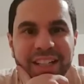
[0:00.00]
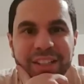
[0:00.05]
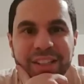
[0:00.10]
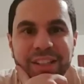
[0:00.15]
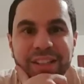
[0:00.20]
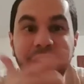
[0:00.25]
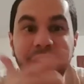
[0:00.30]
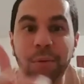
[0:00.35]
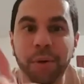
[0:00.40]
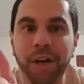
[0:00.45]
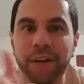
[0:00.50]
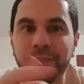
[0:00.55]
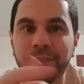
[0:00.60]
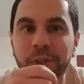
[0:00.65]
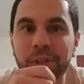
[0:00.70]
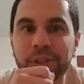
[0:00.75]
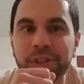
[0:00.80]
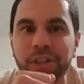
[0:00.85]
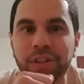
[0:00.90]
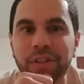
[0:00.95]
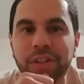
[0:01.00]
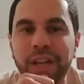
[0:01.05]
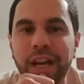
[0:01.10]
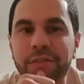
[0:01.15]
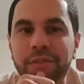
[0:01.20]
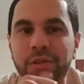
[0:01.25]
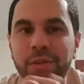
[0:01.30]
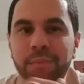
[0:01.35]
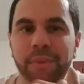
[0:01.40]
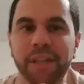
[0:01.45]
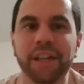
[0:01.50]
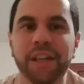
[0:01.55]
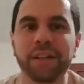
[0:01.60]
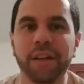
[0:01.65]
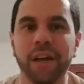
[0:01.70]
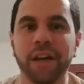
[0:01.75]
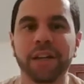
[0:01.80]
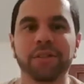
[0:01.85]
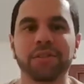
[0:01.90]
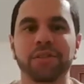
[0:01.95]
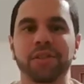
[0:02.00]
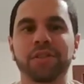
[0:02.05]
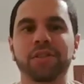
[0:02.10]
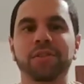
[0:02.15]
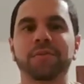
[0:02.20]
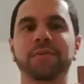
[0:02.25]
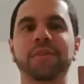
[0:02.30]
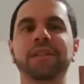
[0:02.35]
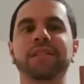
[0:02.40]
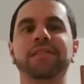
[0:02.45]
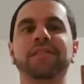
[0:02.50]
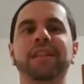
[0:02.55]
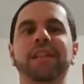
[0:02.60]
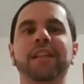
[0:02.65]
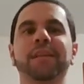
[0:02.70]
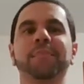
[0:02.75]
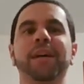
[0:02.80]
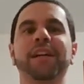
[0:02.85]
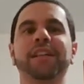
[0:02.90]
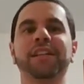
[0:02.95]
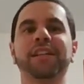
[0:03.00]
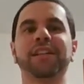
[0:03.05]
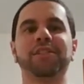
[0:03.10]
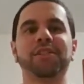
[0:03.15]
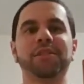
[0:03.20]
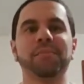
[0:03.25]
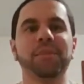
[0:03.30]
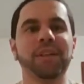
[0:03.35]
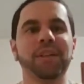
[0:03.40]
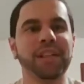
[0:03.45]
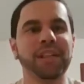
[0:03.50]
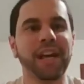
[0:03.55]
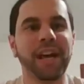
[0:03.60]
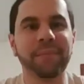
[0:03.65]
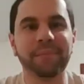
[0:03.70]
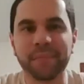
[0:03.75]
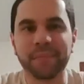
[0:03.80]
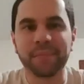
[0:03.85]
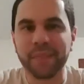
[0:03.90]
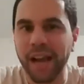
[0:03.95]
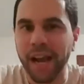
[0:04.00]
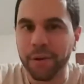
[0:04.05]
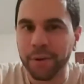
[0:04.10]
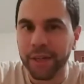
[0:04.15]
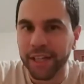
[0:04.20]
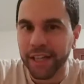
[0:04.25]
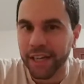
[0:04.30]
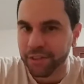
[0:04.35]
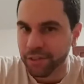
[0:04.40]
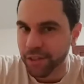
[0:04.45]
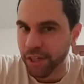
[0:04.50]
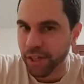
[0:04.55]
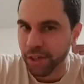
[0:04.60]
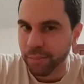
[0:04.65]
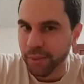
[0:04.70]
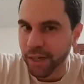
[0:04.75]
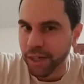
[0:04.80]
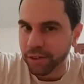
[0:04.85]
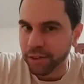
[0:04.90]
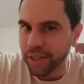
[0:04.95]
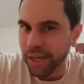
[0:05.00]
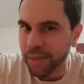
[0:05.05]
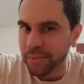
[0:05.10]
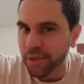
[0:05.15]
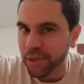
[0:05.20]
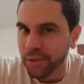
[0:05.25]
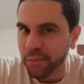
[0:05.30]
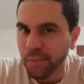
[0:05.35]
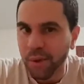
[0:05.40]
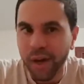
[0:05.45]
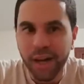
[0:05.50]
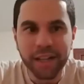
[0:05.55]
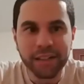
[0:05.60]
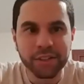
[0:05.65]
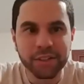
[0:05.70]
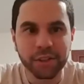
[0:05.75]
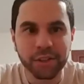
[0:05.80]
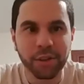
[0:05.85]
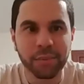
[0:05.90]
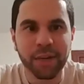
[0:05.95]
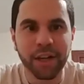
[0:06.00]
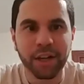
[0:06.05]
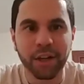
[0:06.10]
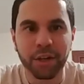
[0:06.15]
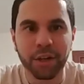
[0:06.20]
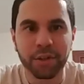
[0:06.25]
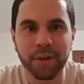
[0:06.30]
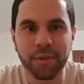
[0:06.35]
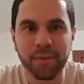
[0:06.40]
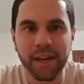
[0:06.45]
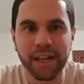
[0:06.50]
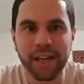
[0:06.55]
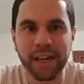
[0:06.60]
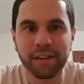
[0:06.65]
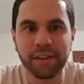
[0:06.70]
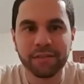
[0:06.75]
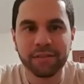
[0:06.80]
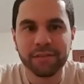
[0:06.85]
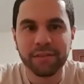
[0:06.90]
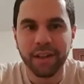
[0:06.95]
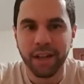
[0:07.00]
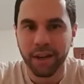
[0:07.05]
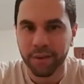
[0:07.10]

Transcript: when I first started live streaming, I used to just be sitting in my kitchen, but yeah, I already had dinner, bottle caps, that's why. So I'm not hungry right now.